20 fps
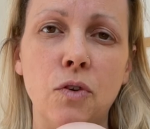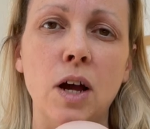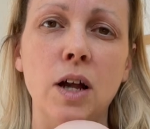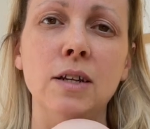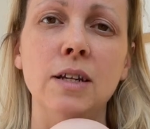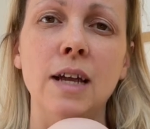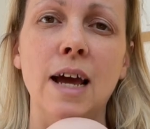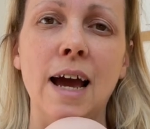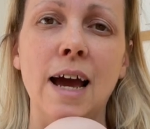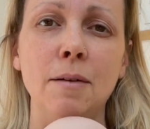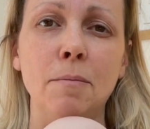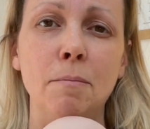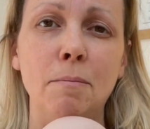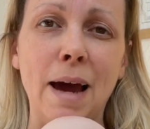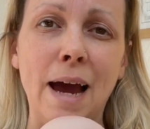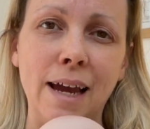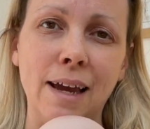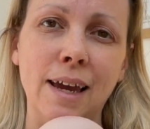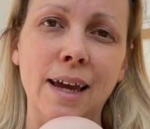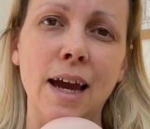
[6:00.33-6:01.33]
front
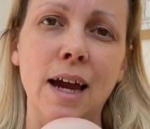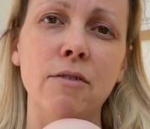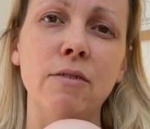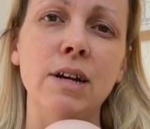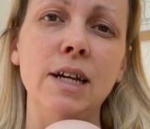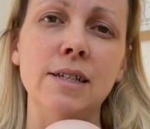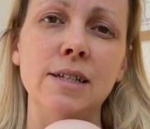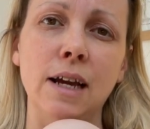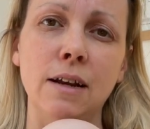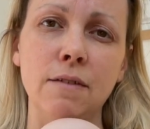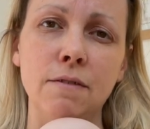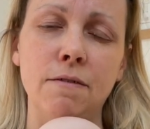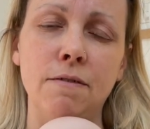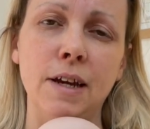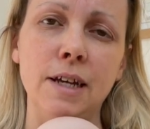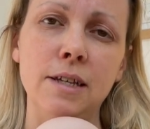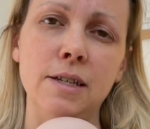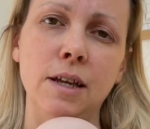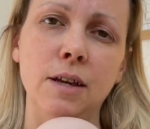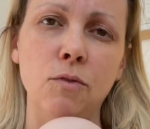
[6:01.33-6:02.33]
and back carries and
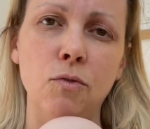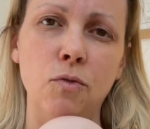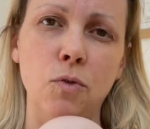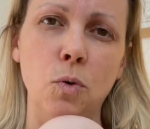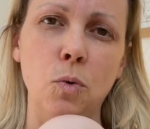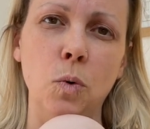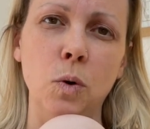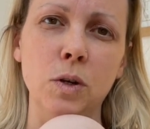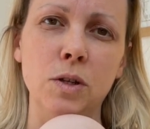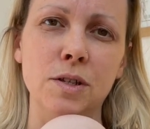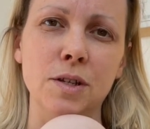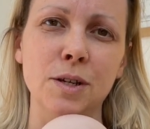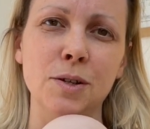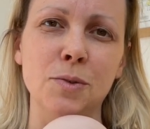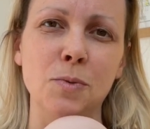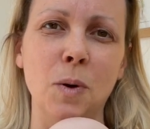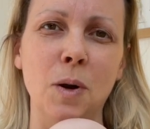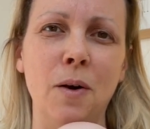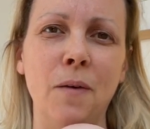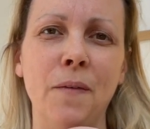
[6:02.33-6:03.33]
facing forwards
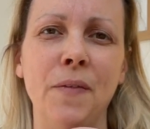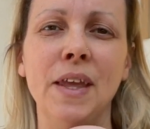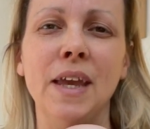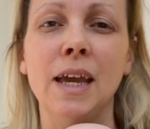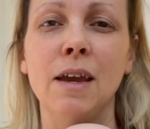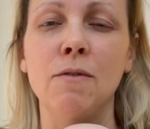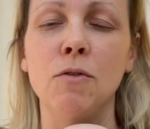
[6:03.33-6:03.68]
as well.